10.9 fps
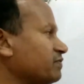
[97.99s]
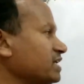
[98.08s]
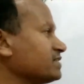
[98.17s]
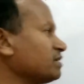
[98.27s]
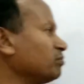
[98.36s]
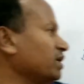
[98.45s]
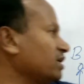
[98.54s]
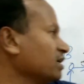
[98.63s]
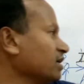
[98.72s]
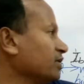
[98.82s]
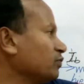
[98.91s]
very simply
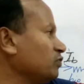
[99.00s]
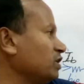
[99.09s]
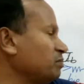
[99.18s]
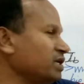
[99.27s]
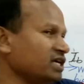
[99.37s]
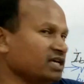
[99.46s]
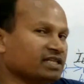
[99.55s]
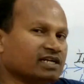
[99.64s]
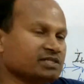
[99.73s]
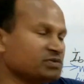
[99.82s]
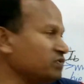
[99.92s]
VB,
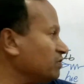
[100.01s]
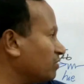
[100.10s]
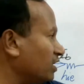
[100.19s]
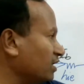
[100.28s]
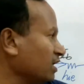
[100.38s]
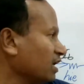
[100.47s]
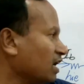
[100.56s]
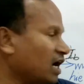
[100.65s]
that is V1,